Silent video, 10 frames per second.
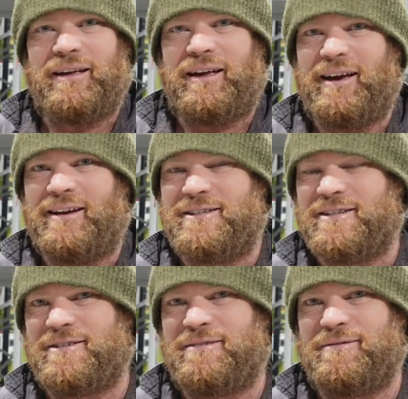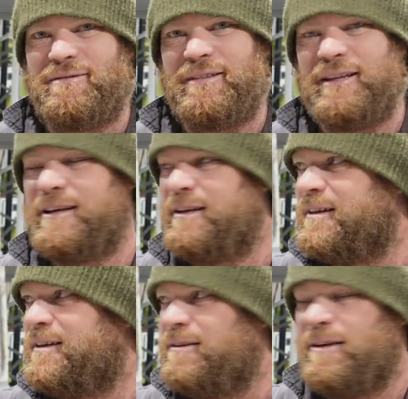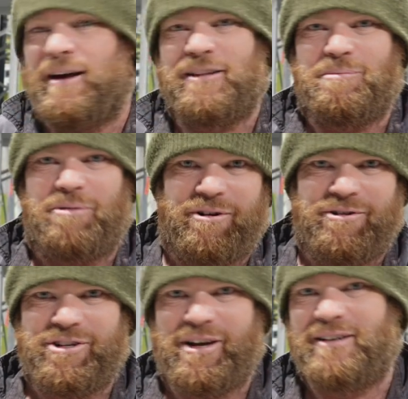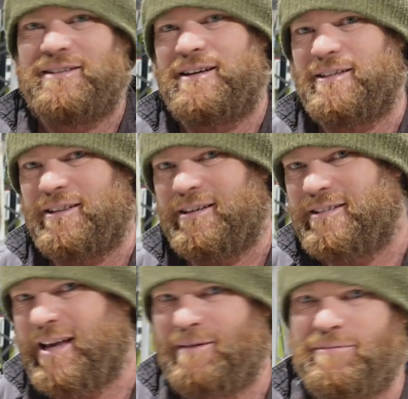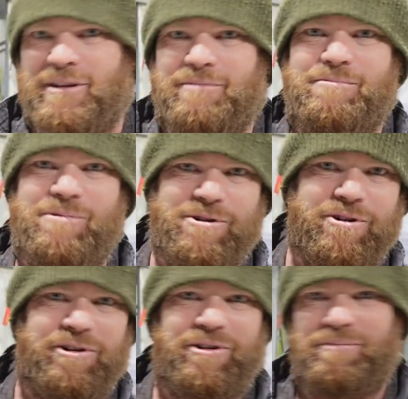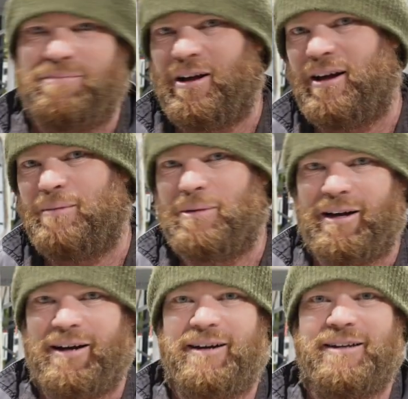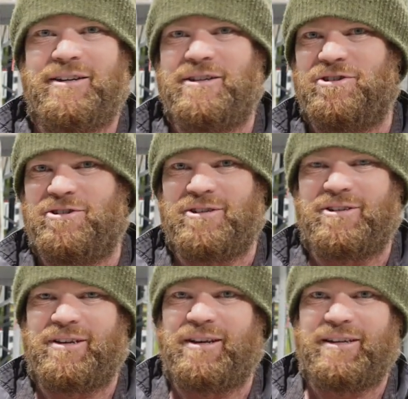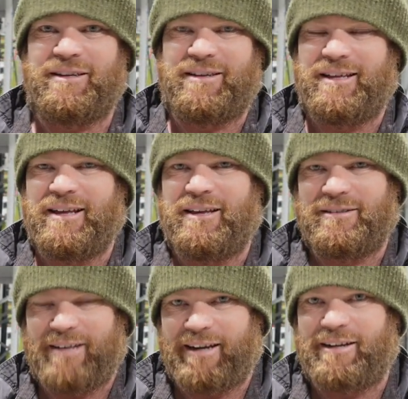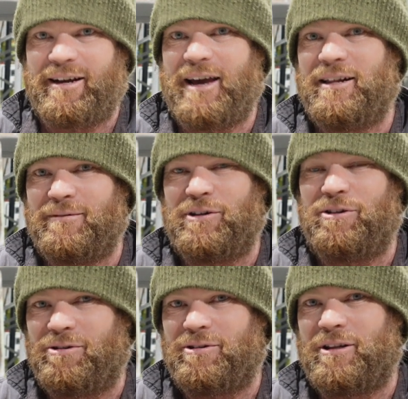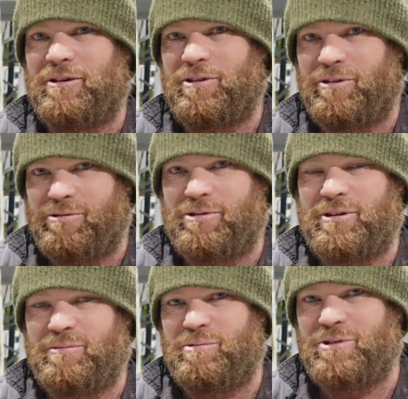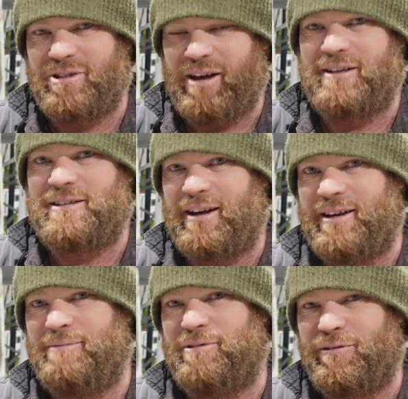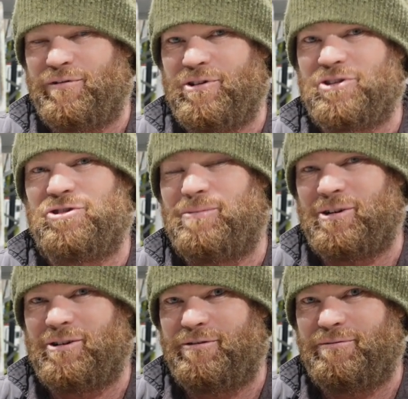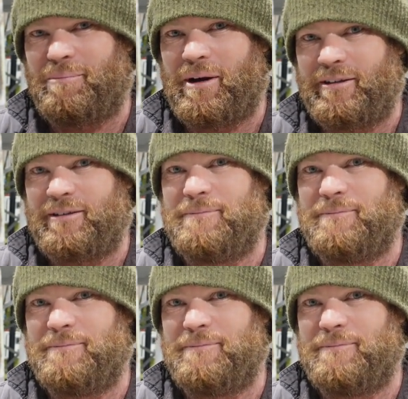and just other projects, other things happening, work, blah blah. It's just taken a hell of a lot longer than I thought it was gonna take when I first chopped it off, but